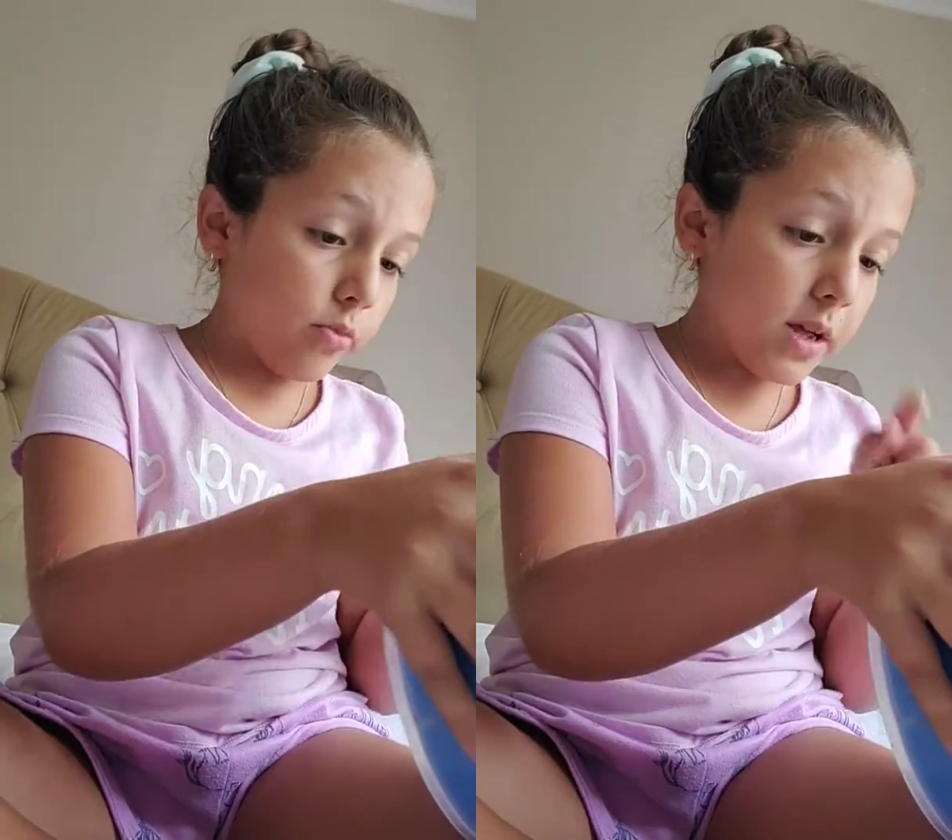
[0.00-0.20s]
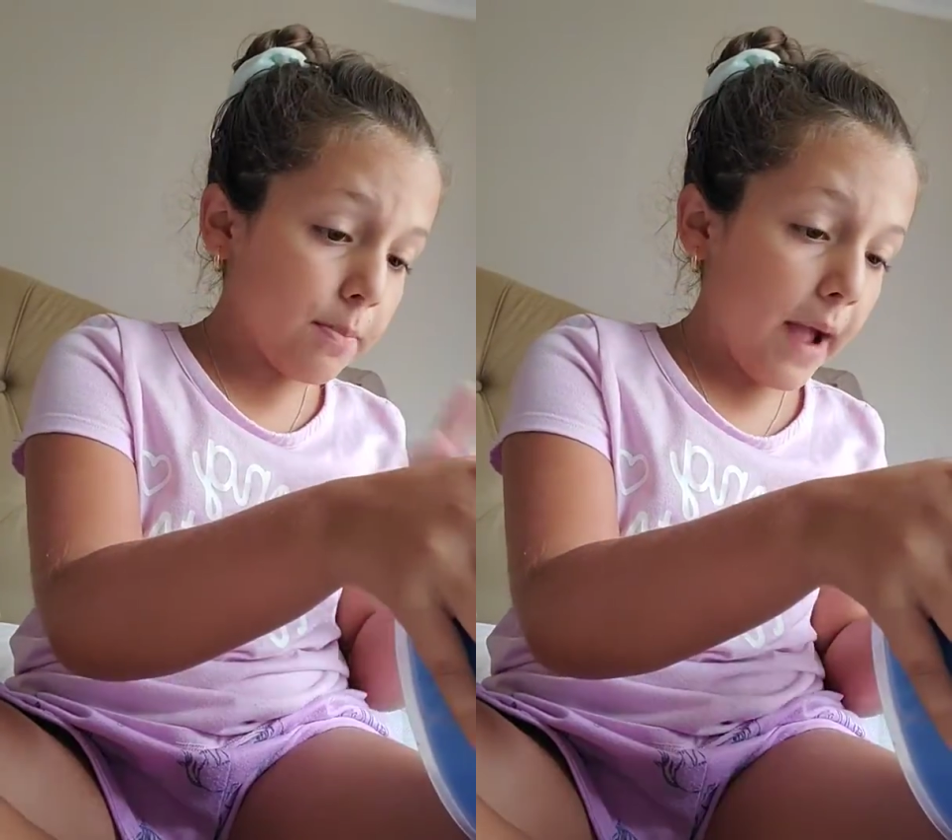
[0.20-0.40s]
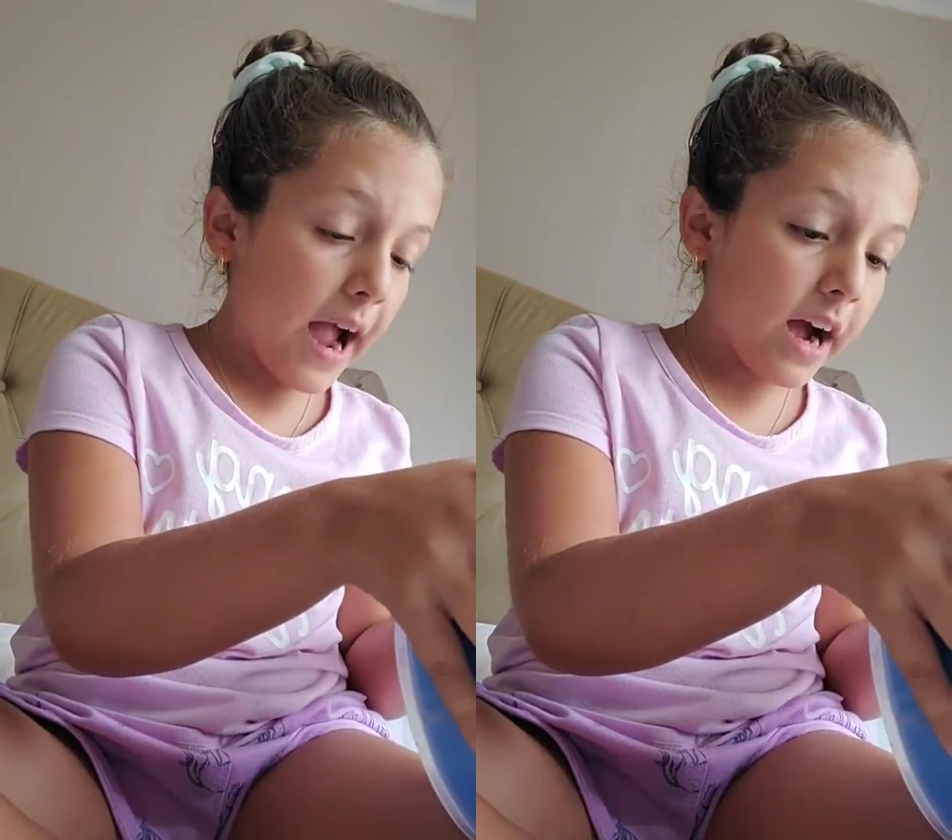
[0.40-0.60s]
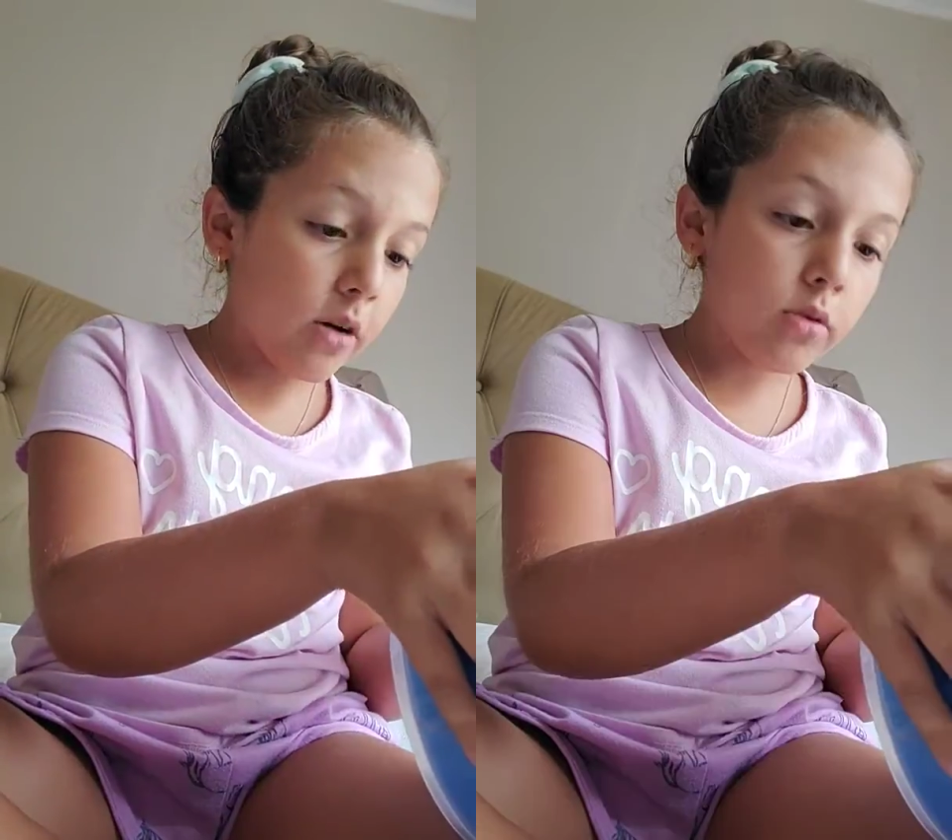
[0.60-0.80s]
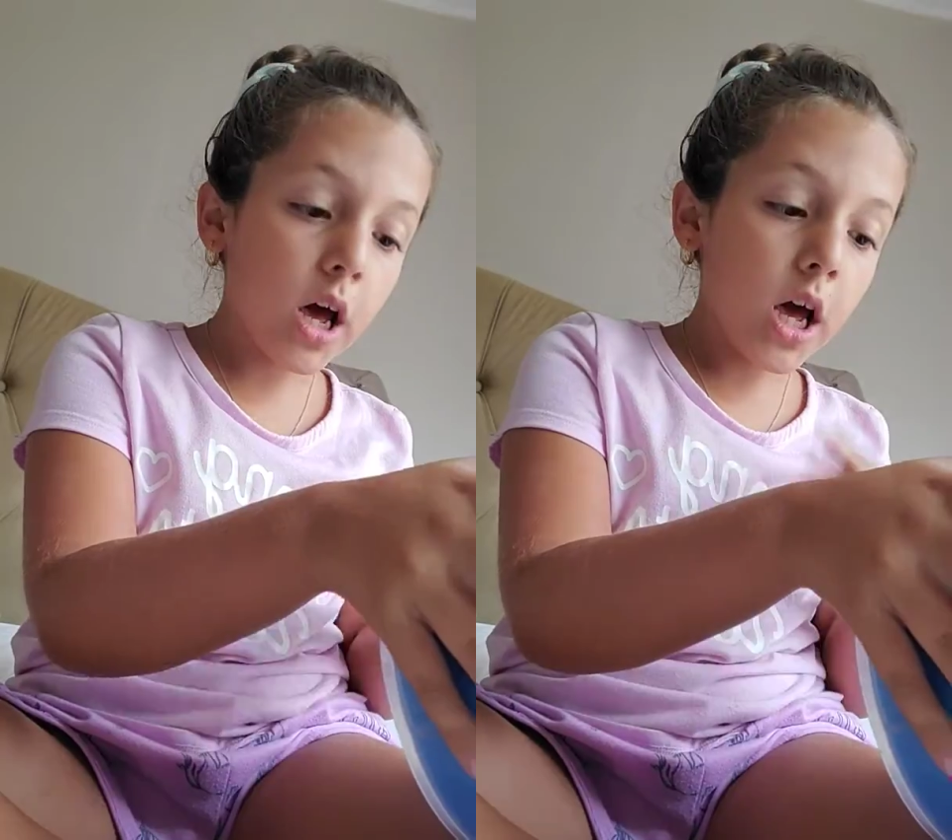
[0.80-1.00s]

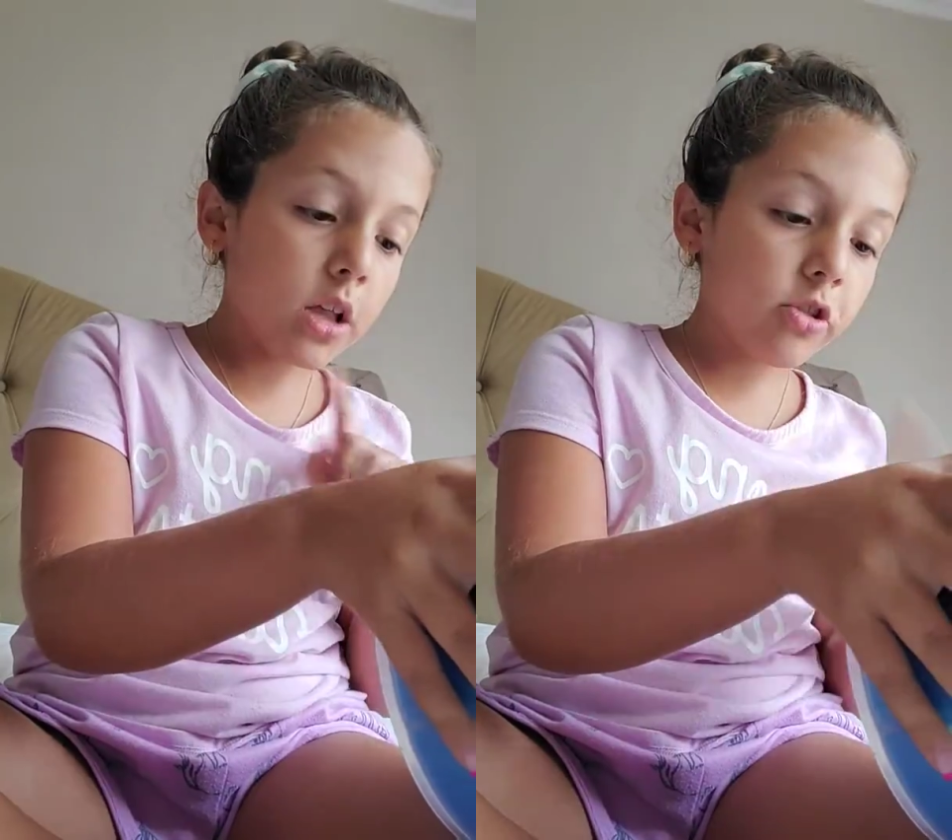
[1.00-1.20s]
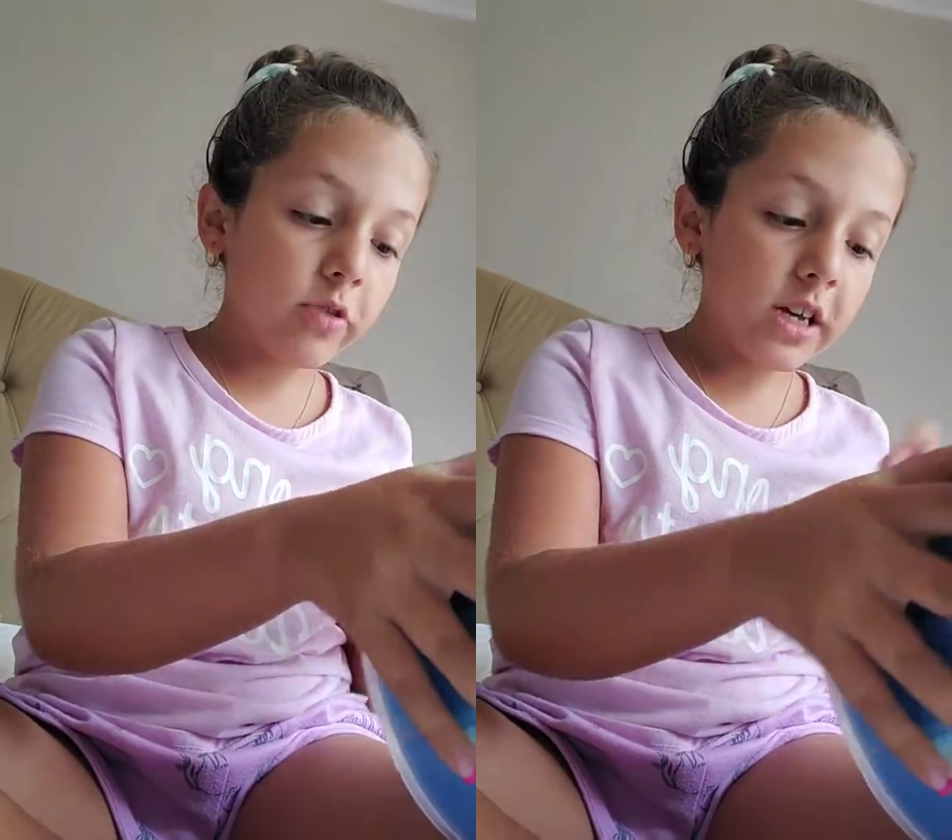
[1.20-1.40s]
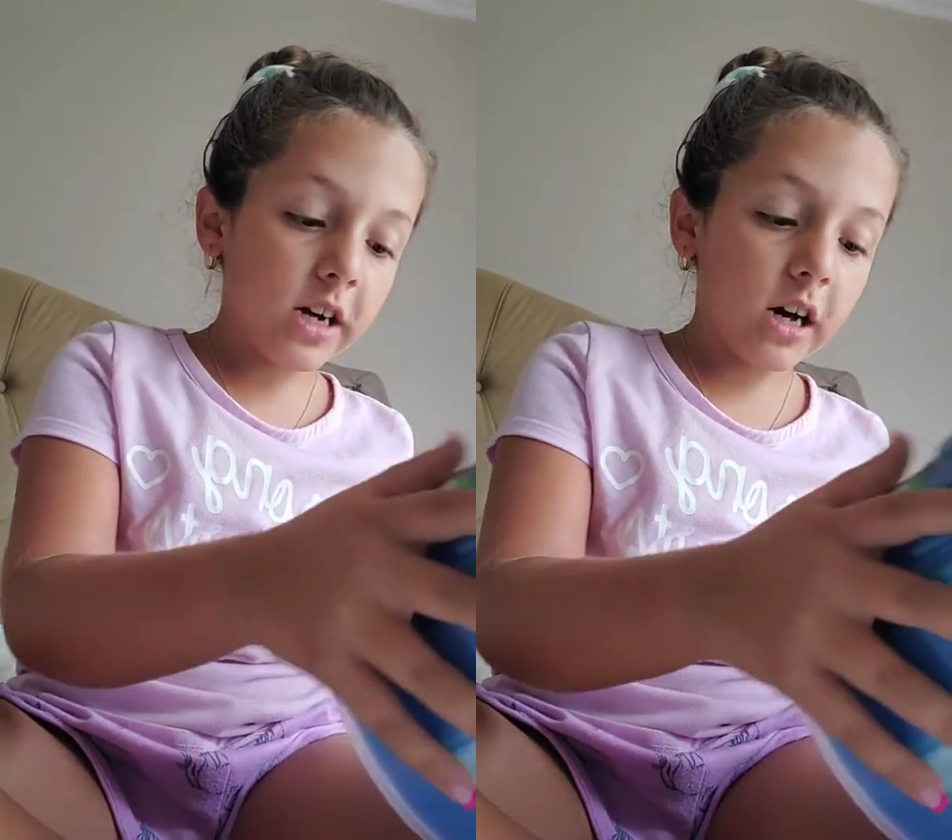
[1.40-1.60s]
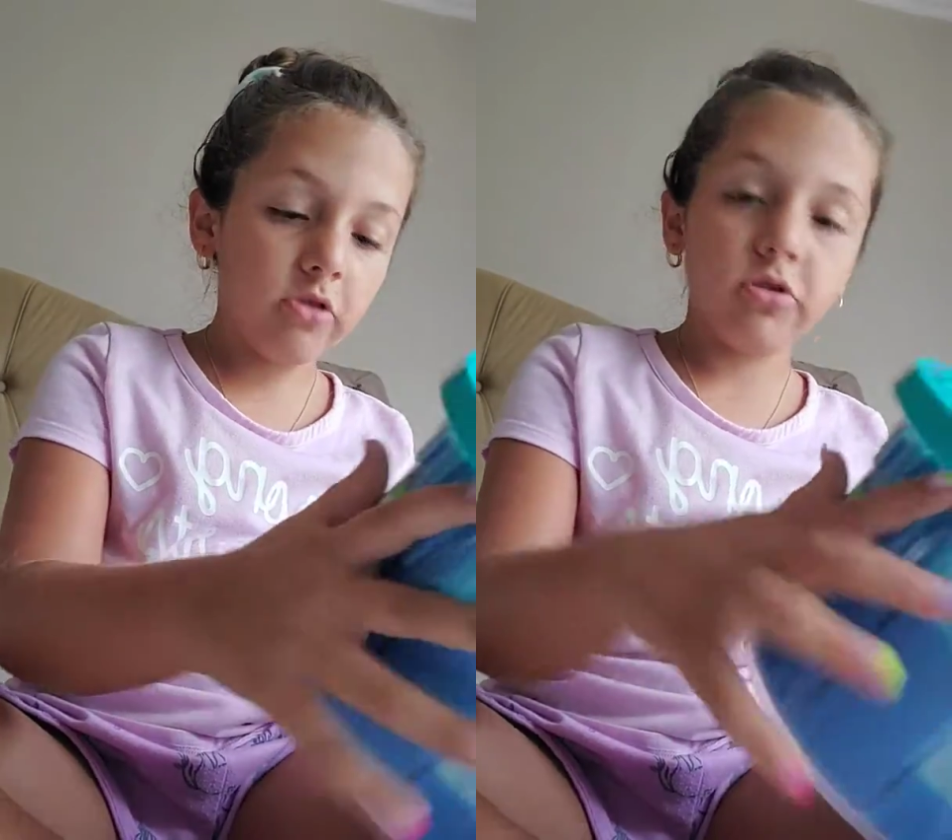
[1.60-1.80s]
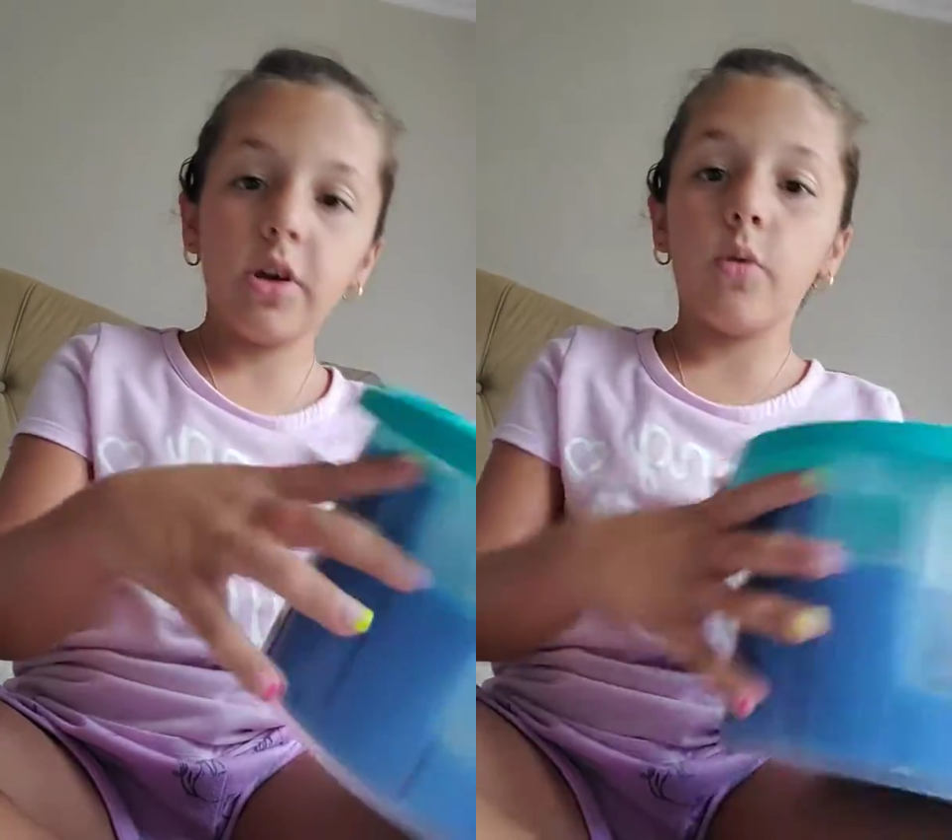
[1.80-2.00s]
3-pound, 3
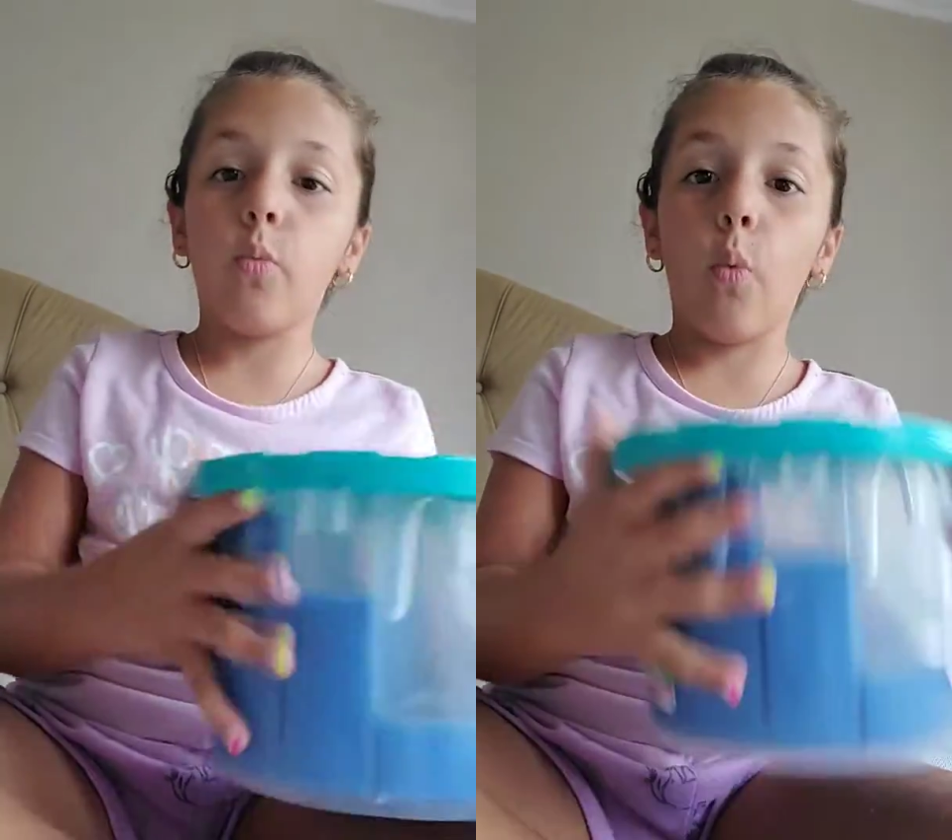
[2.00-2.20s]
colors in